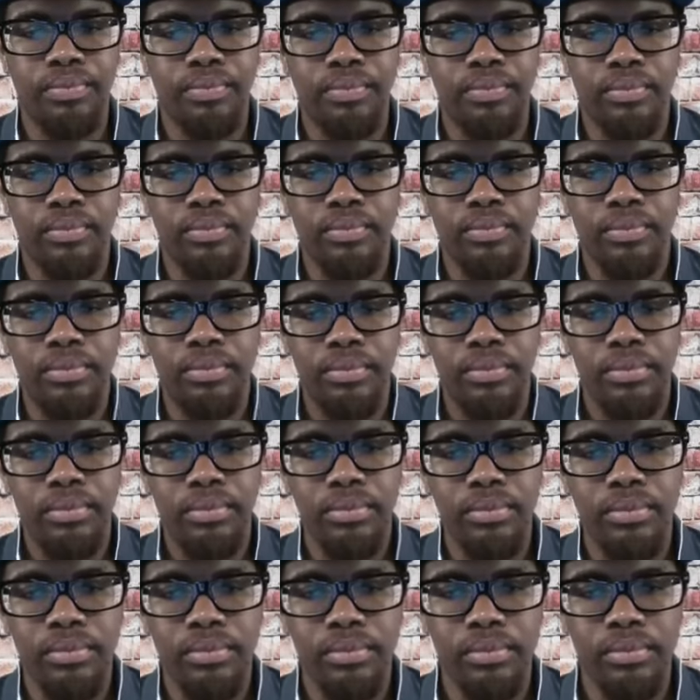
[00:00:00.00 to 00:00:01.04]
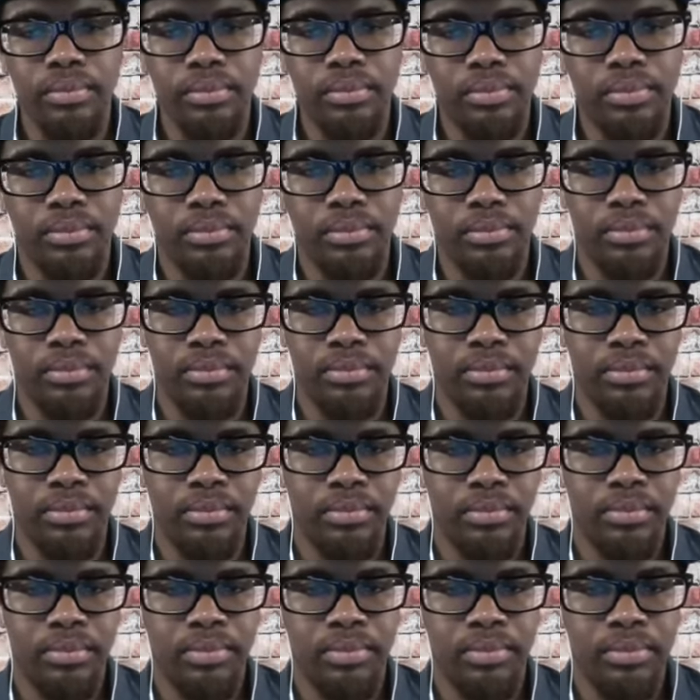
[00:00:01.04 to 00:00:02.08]

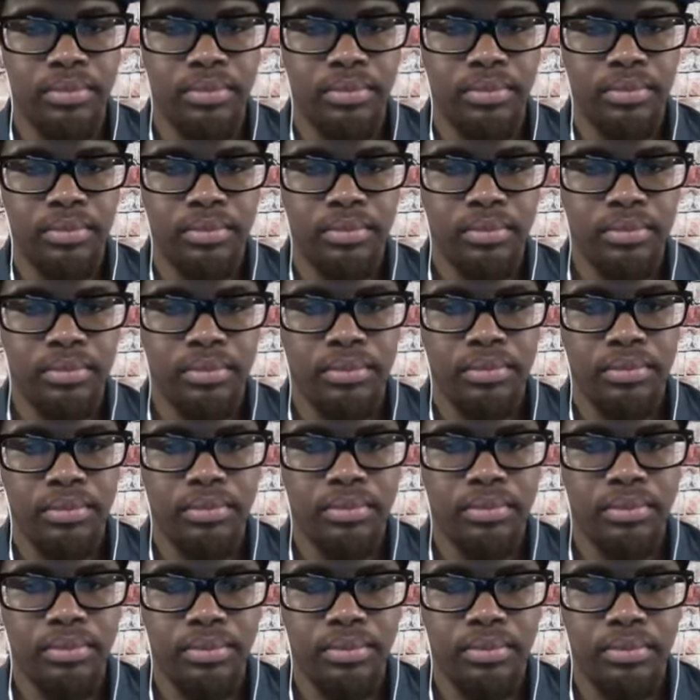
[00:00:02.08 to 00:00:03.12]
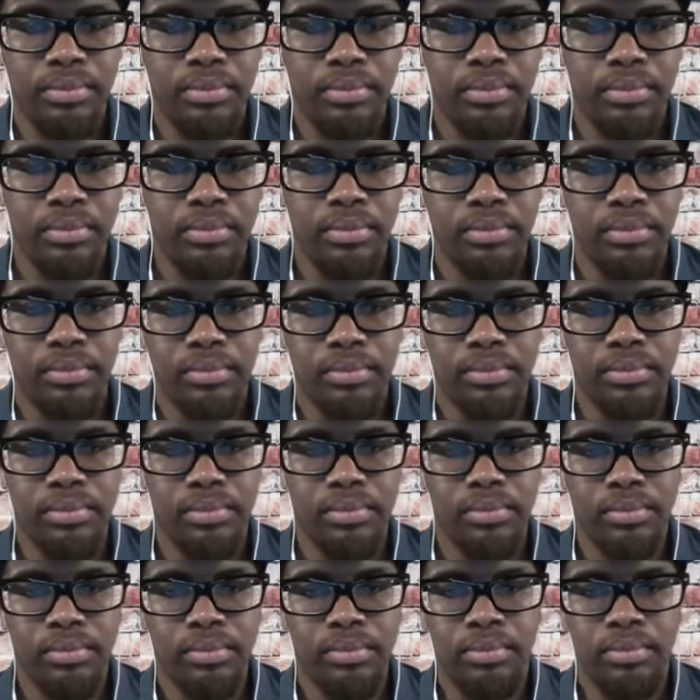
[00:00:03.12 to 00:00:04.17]

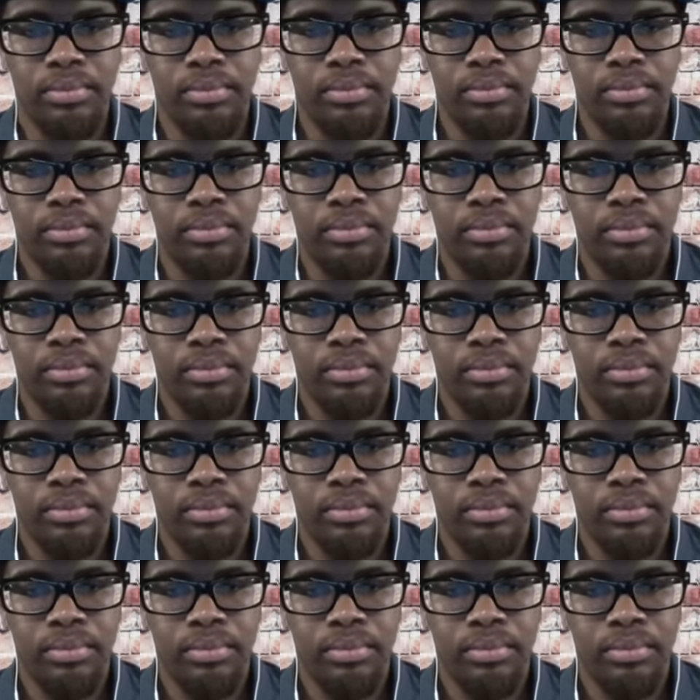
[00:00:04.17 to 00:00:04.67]
This person isn't speaking.